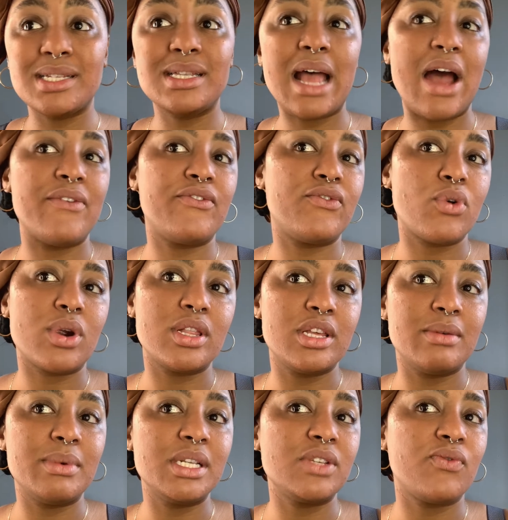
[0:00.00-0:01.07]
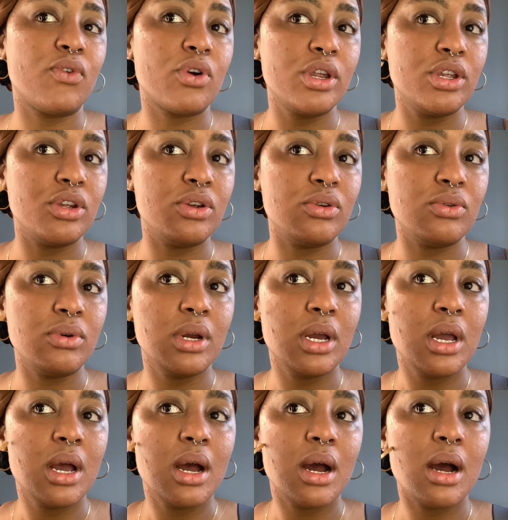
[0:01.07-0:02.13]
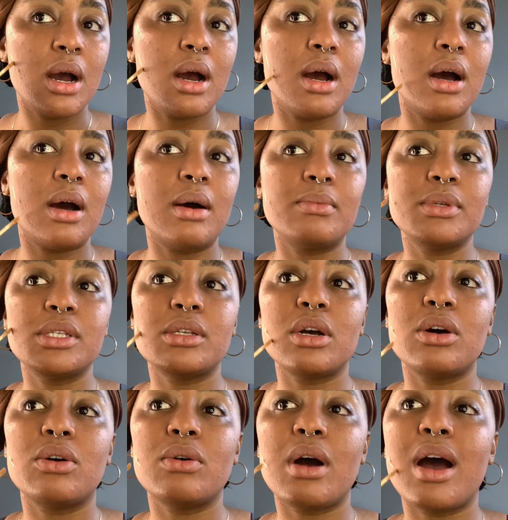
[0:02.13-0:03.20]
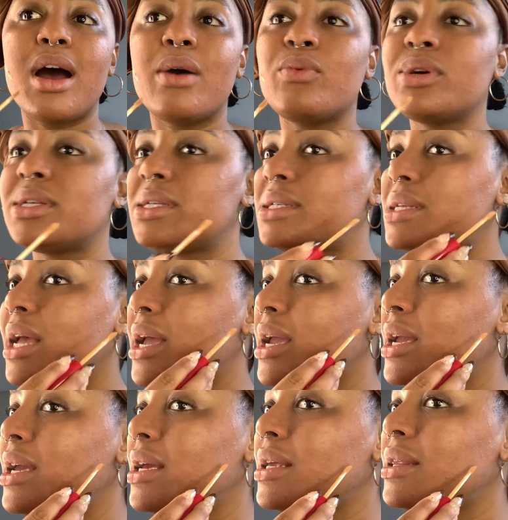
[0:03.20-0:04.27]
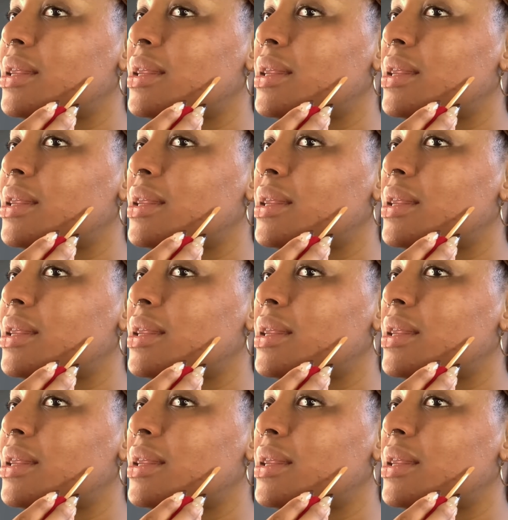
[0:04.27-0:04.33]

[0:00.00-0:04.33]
not for them, it's for you. So I would say